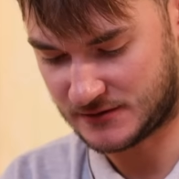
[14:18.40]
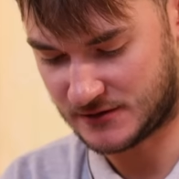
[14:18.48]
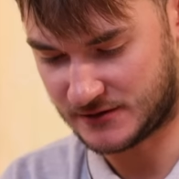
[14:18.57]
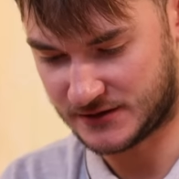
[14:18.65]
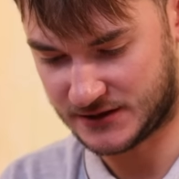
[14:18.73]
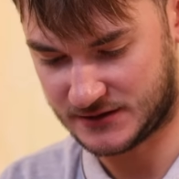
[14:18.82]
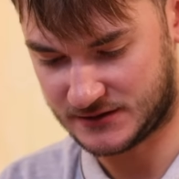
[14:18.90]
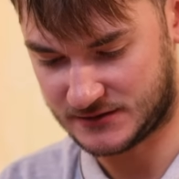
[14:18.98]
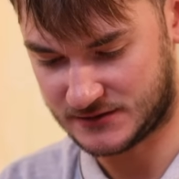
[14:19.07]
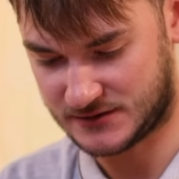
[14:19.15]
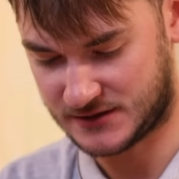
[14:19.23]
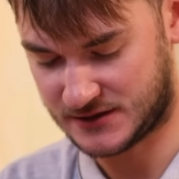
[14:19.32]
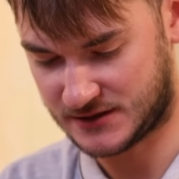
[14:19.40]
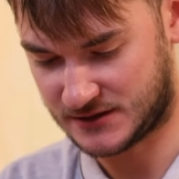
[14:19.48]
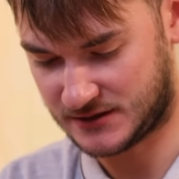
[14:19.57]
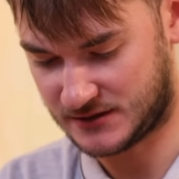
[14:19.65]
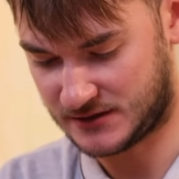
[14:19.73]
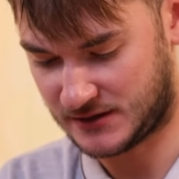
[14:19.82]
nine, ten,
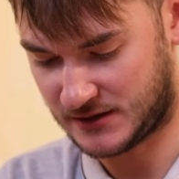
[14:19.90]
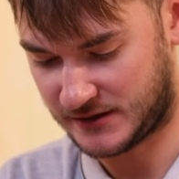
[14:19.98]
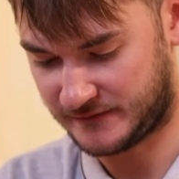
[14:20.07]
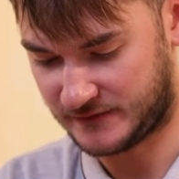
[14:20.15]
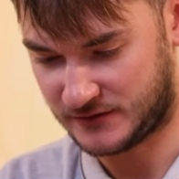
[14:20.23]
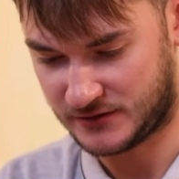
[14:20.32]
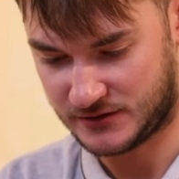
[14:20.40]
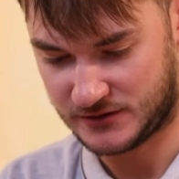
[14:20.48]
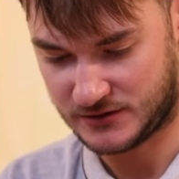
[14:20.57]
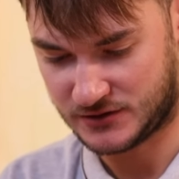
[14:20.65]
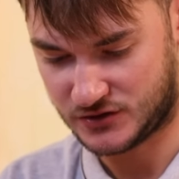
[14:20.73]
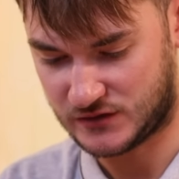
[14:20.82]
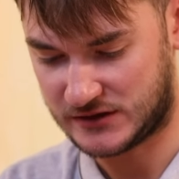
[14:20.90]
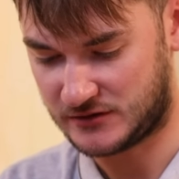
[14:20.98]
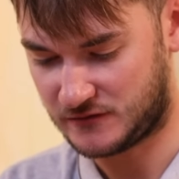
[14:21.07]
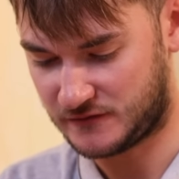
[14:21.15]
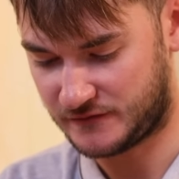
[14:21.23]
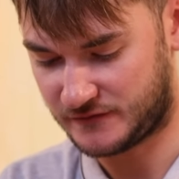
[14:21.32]

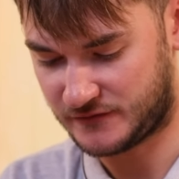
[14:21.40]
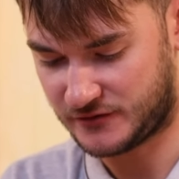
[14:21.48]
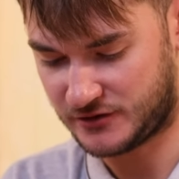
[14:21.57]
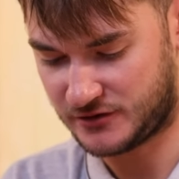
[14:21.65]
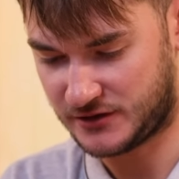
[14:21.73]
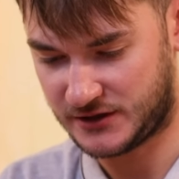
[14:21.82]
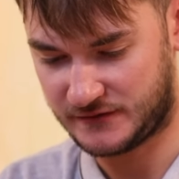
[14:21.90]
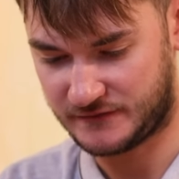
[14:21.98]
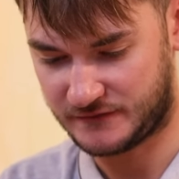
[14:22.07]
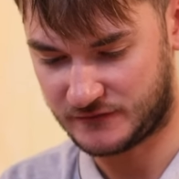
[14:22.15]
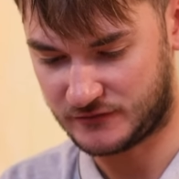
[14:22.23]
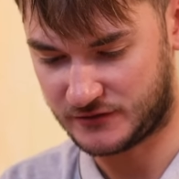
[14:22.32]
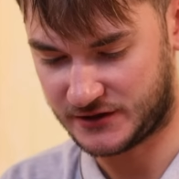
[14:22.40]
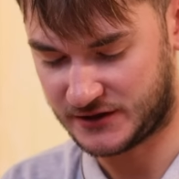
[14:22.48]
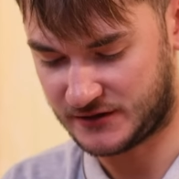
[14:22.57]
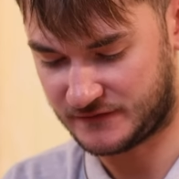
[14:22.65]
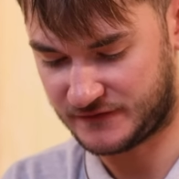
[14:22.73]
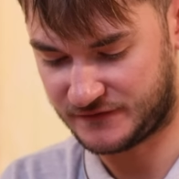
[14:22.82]
twelve, thirteen,
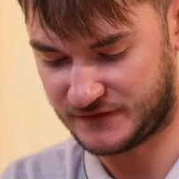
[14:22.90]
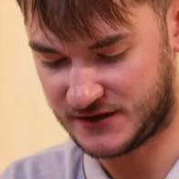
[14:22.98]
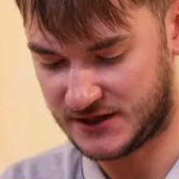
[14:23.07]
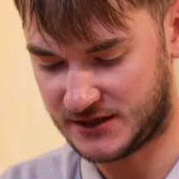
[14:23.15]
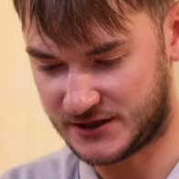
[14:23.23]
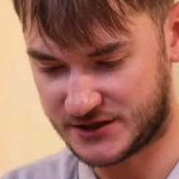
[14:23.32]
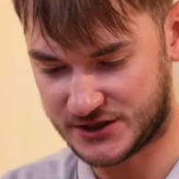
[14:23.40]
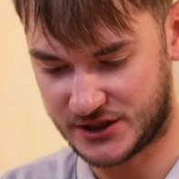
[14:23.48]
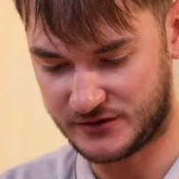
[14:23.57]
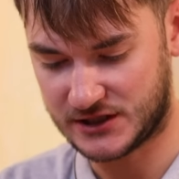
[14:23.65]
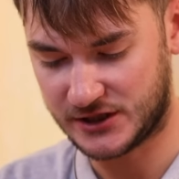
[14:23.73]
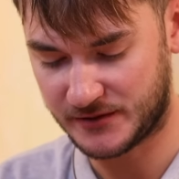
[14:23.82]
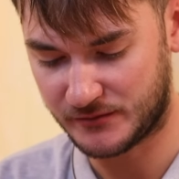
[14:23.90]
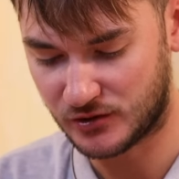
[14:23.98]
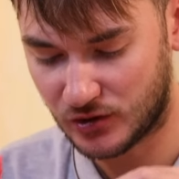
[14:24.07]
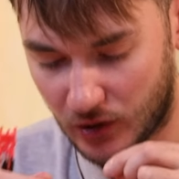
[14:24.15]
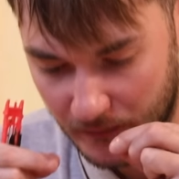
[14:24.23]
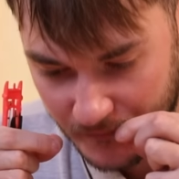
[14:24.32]
fourteen, fifteen, like so, and a little bit
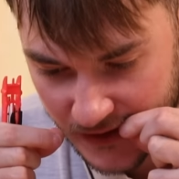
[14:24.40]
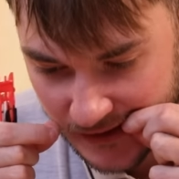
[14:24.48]
more.